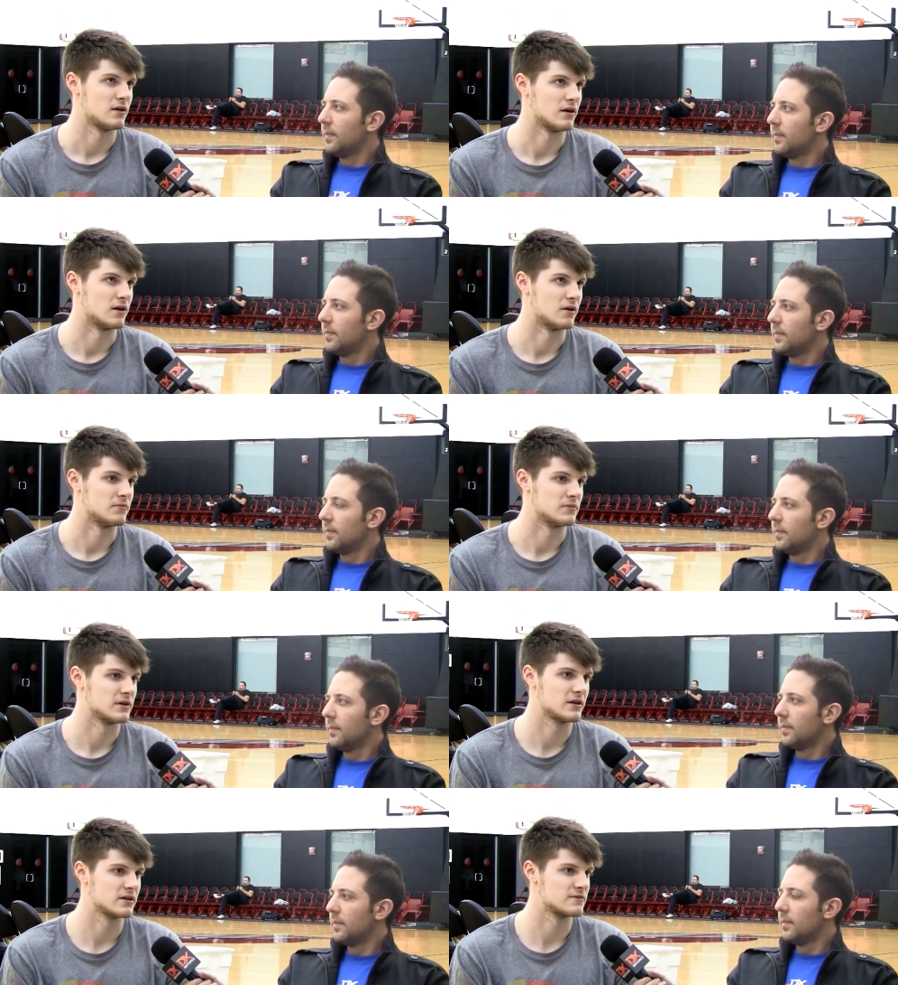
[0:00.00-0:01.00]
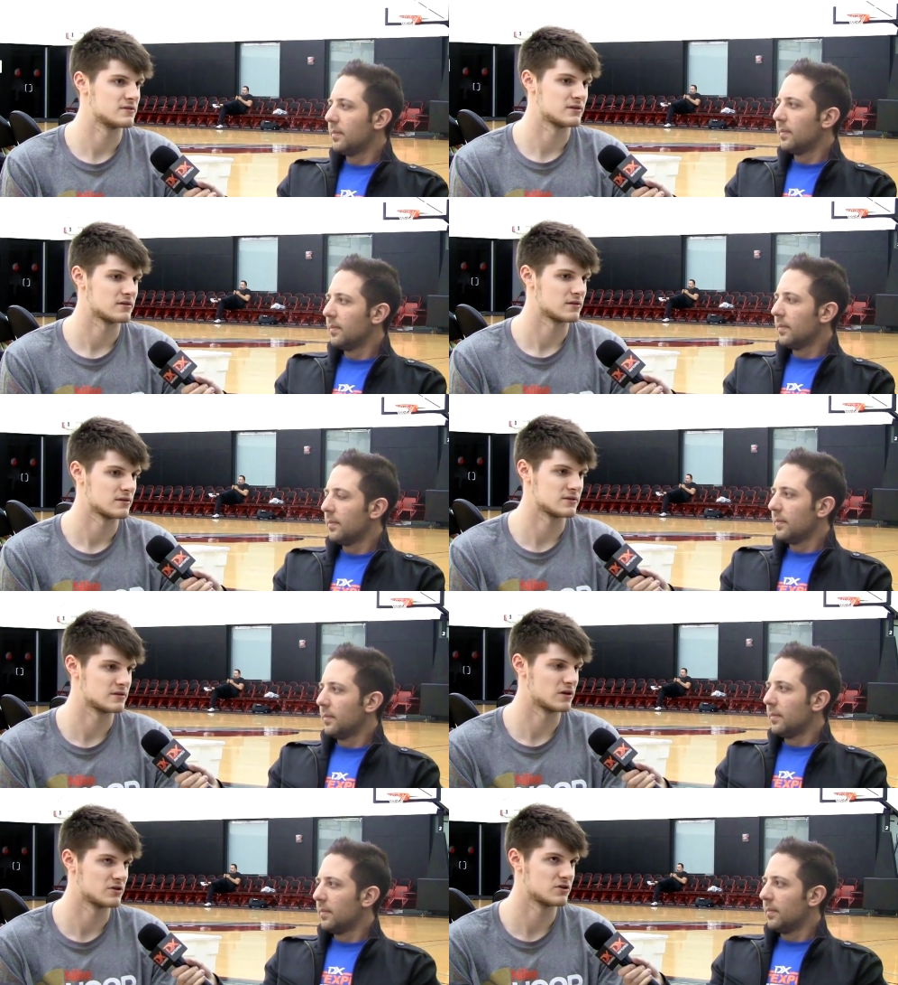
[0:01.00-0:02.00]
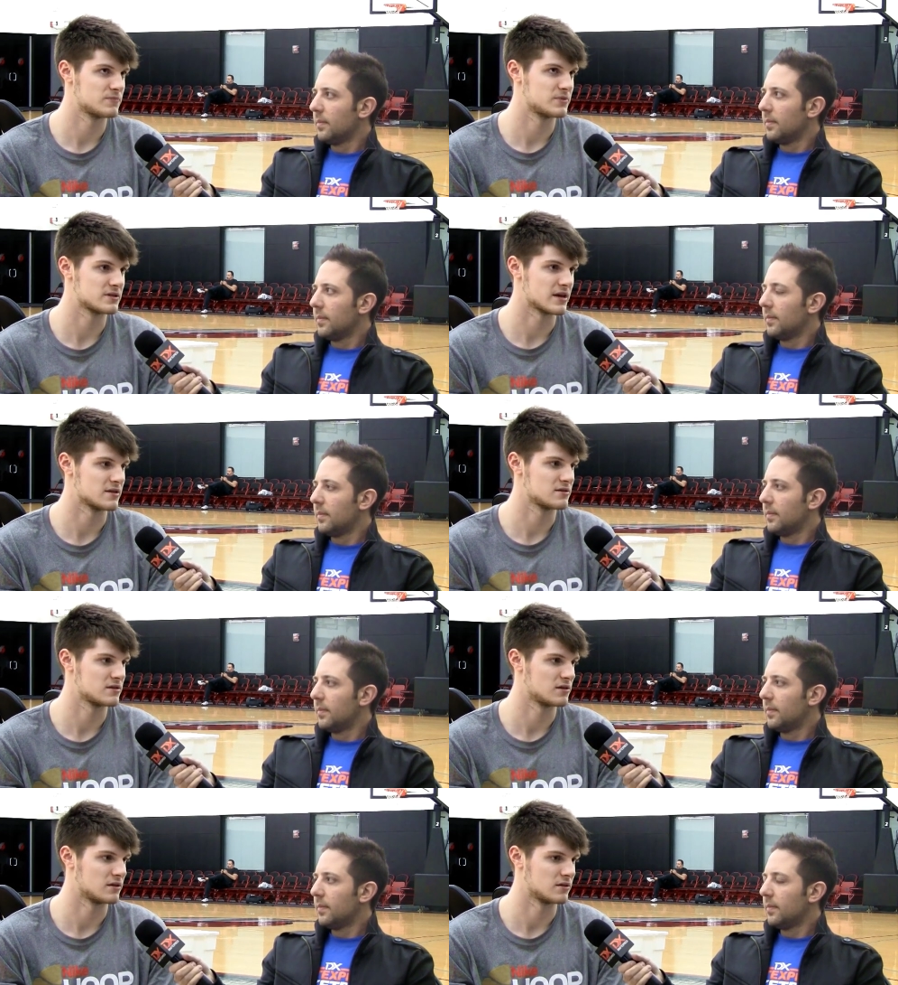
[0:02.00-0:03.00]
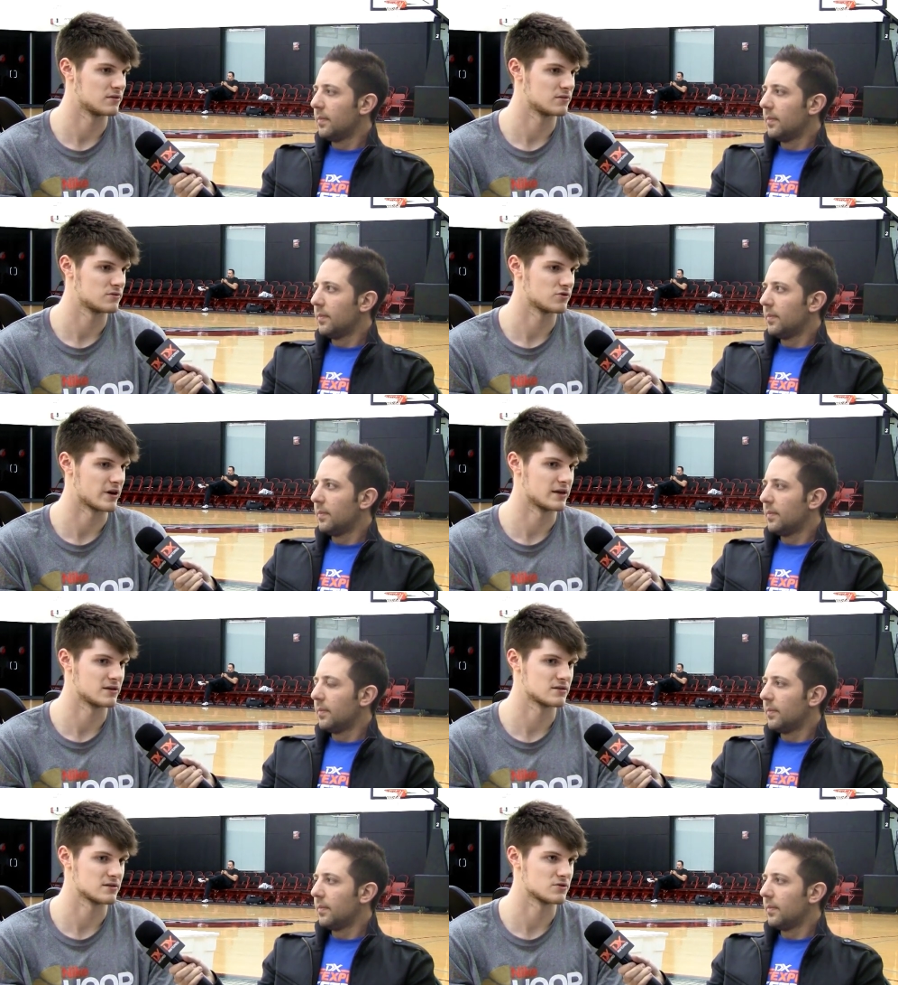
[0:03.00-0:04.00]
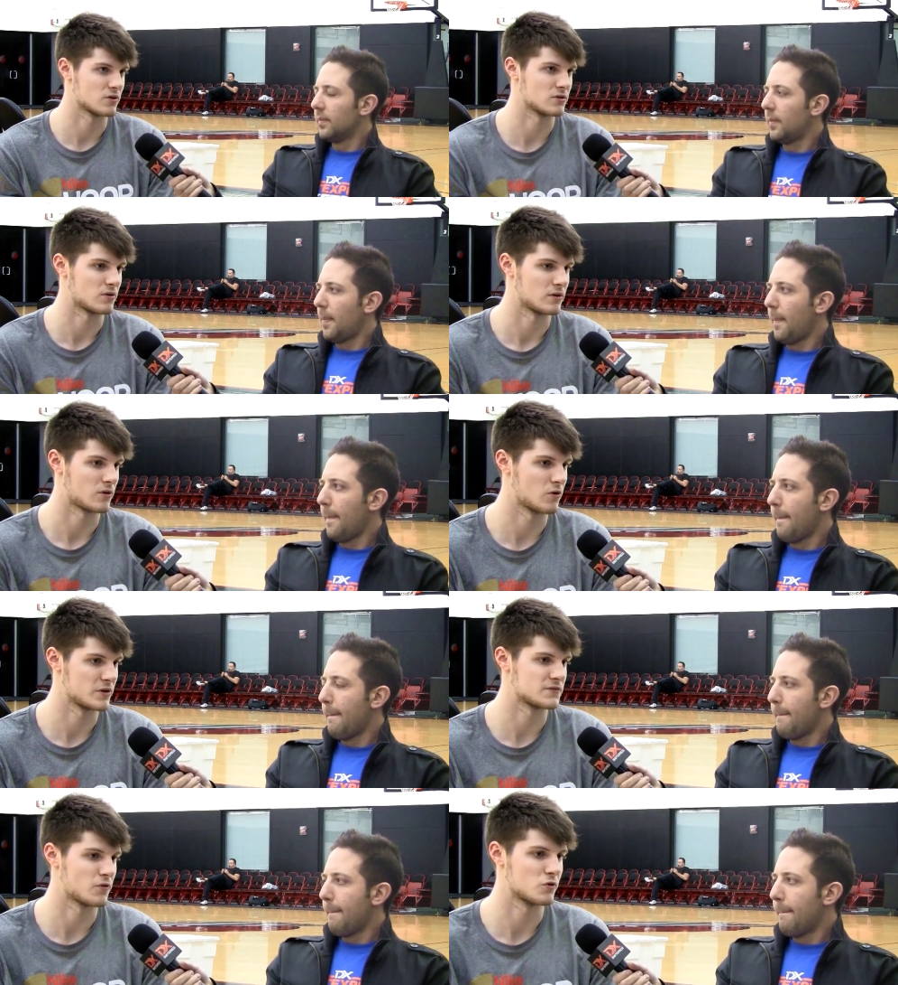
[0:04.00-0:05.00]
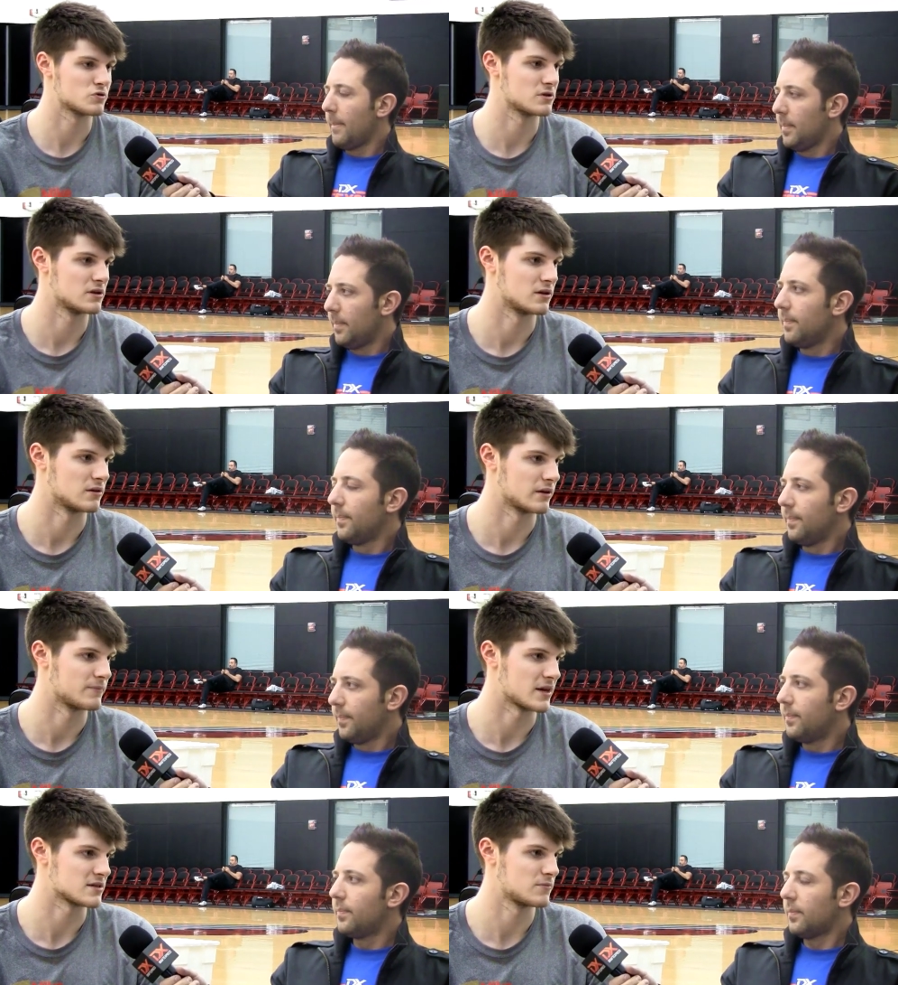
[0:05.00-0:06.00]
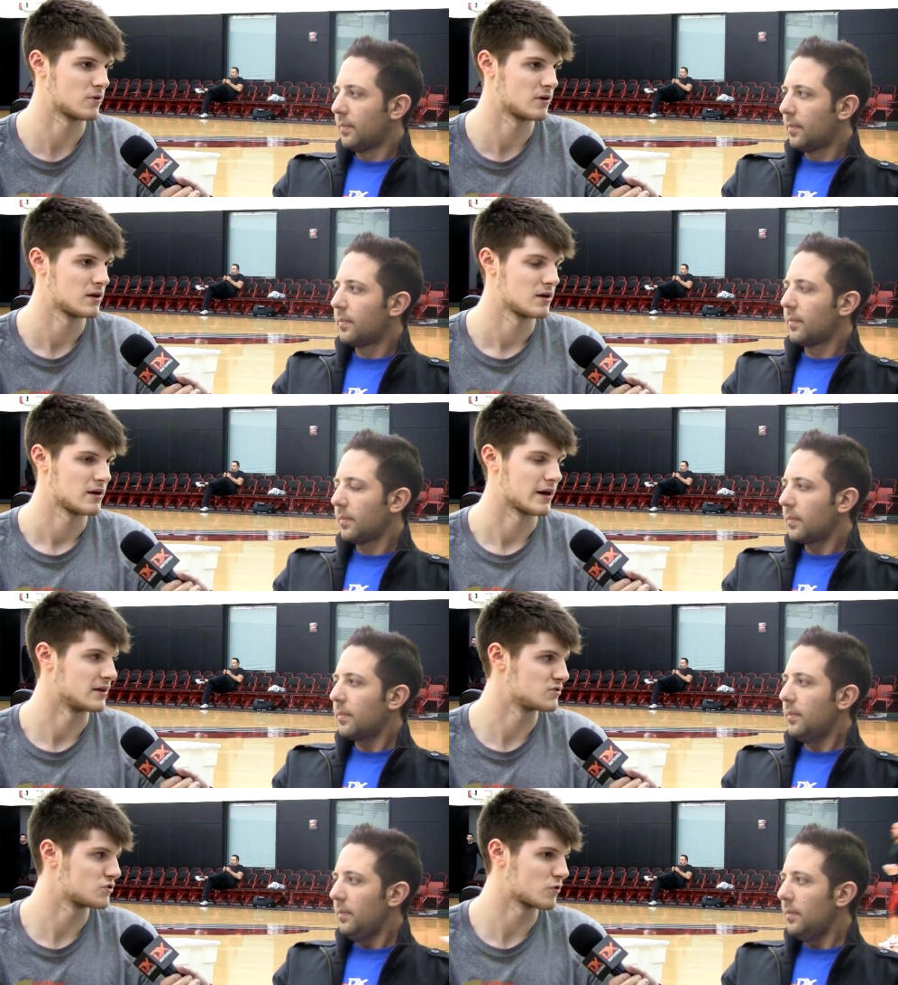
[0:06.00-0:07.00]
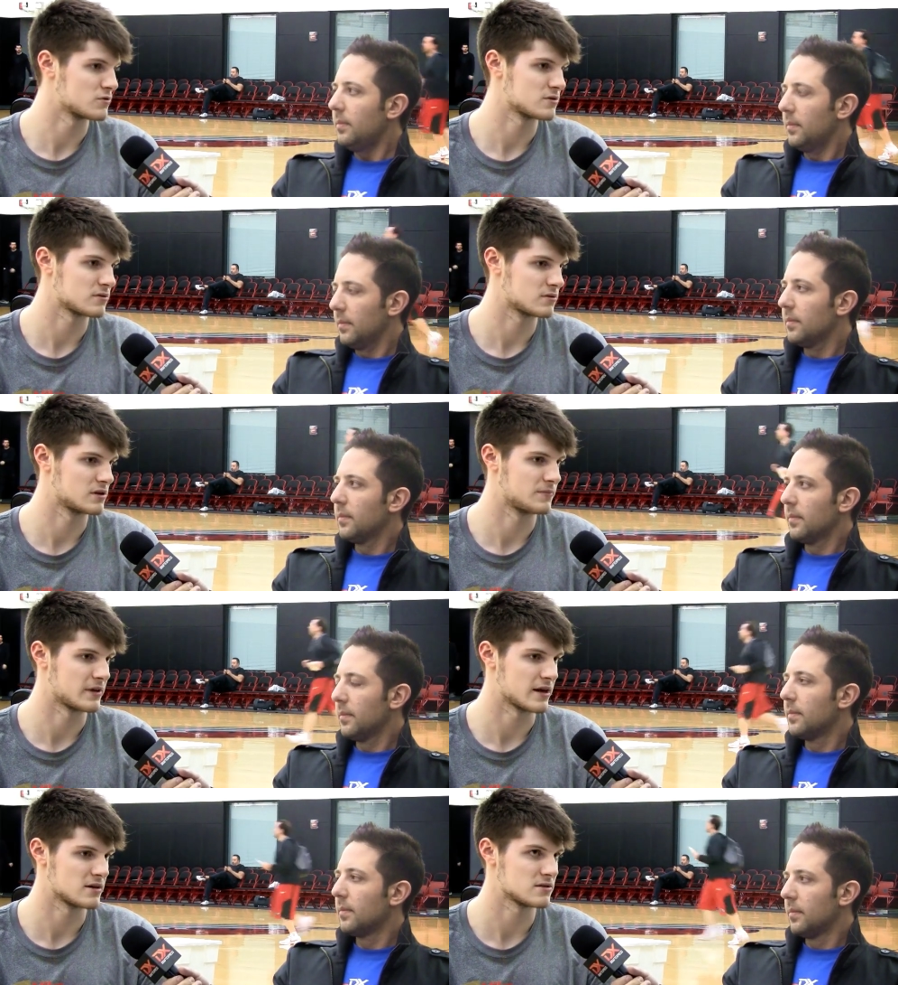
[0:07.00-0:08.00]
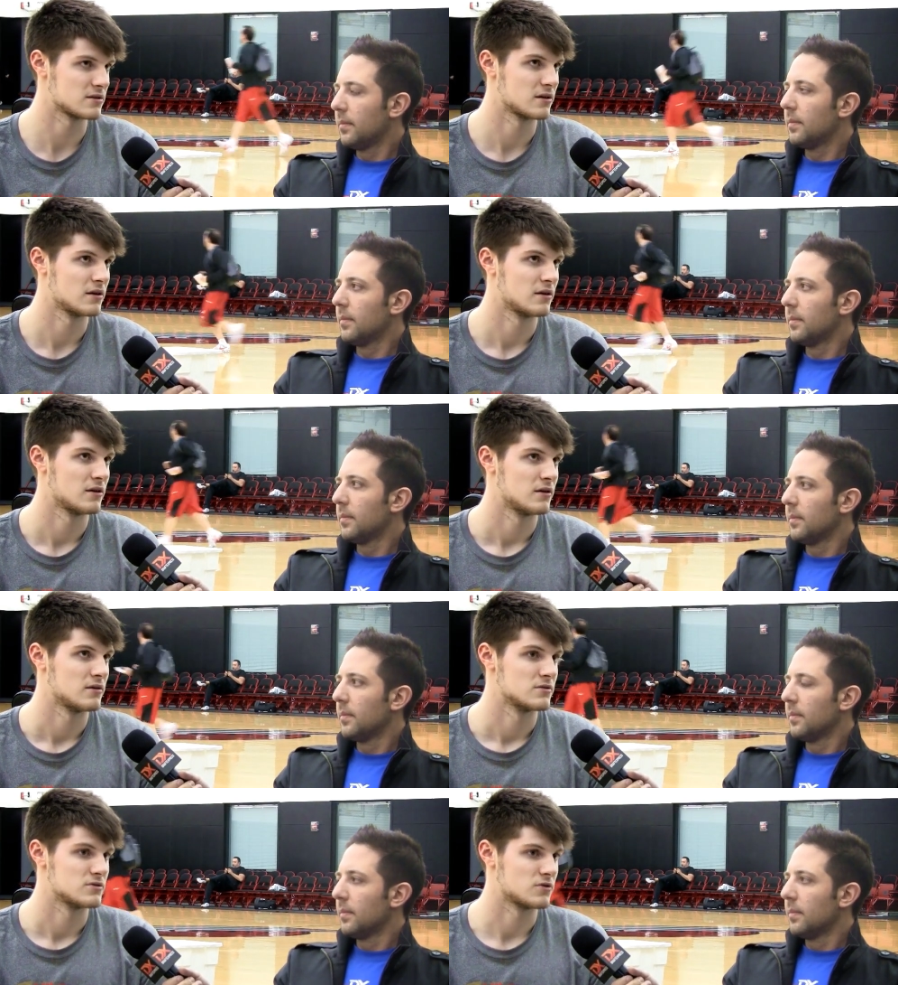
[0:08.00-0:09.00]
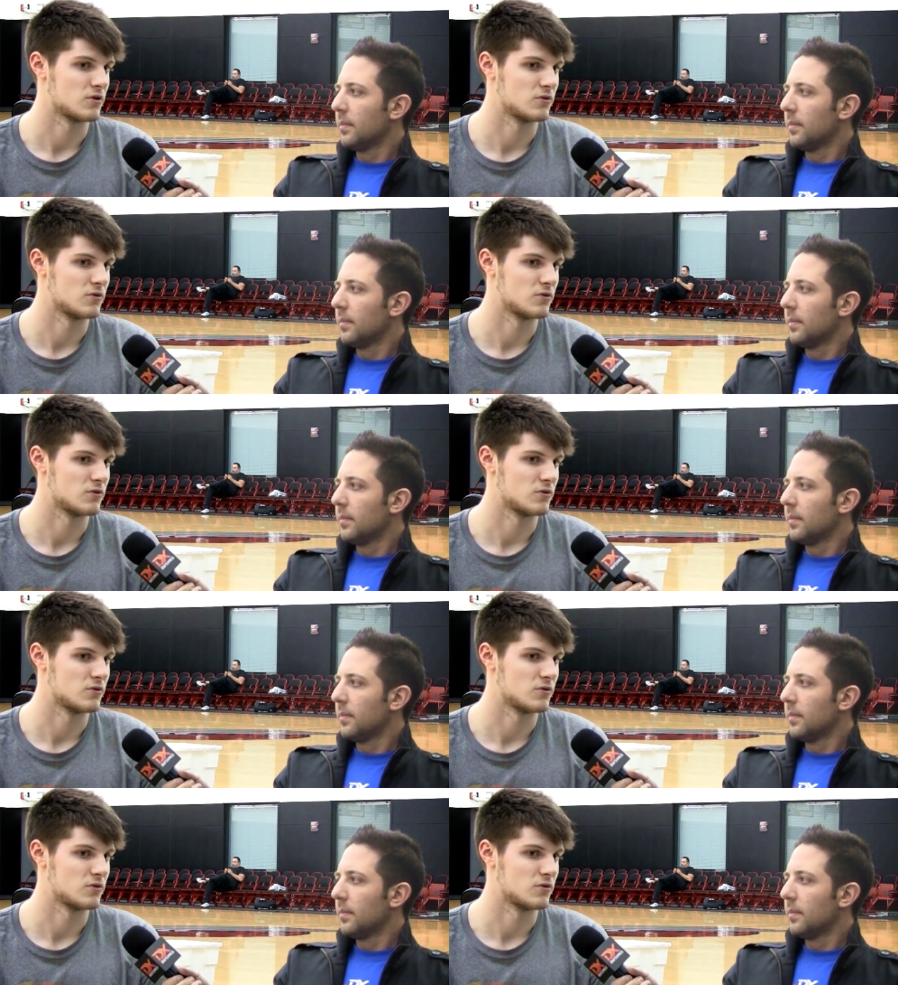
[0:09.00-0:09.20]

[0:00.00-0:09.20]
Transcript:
Speaker 1: um, he gives his 100% to the trainings he's all, always focused to the basketball and he shows to the players so